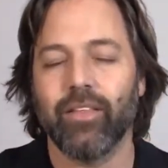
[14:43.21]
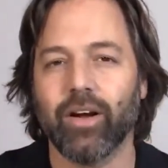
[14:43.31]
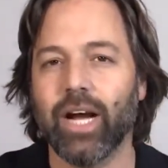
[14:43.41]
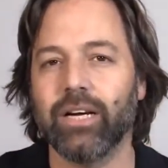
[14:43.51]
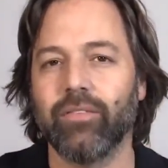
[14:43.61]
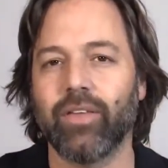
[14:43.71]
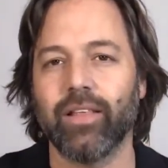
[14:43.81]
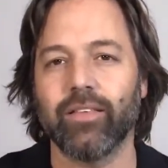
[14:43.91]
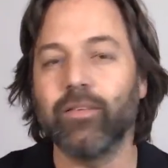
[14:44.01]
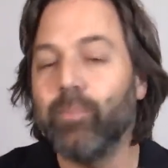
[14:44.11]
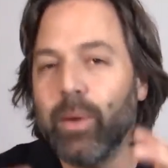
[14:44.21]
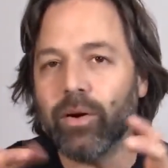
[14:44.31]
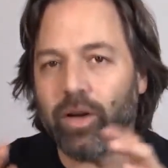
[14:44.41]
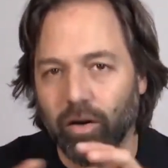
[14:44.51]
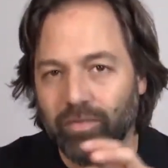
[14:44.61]
They're kind of like the
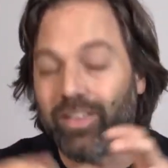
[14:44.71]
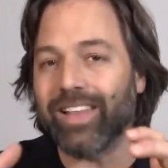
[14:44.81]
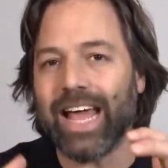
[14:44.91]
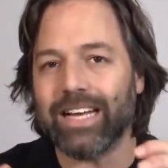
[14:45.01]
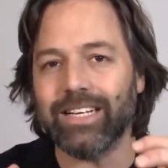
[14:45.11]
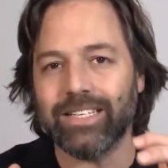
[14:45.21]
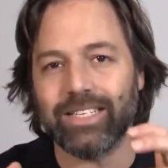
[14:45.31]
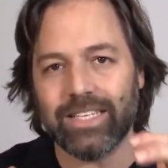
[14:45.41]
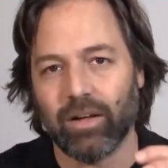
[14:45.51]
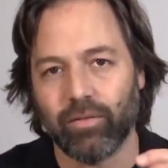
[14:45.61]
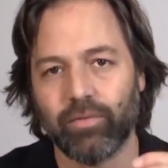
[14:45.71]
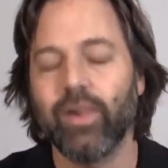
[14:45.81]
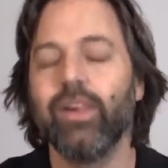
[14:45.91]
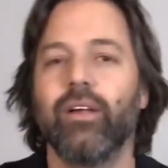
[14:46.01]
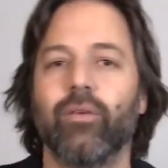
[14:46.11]
spirit of the land
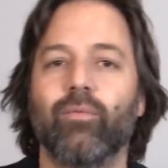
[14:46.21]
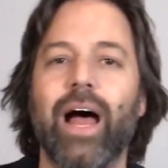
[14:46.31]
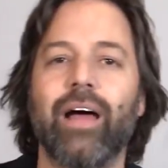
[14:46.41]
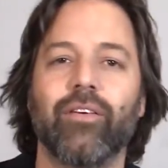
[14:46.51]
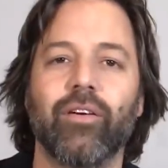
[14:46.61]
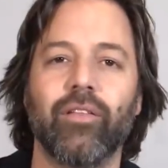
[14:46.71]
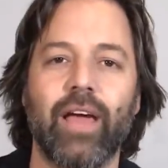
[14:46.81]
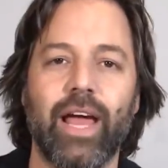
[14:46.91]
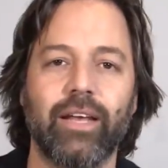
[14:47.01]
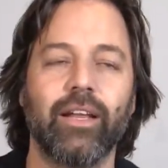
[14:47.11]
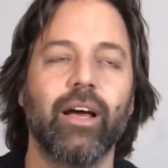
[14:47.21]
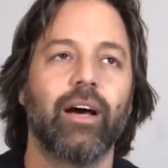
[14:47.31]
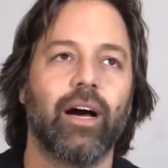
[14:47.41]
itself, rather than.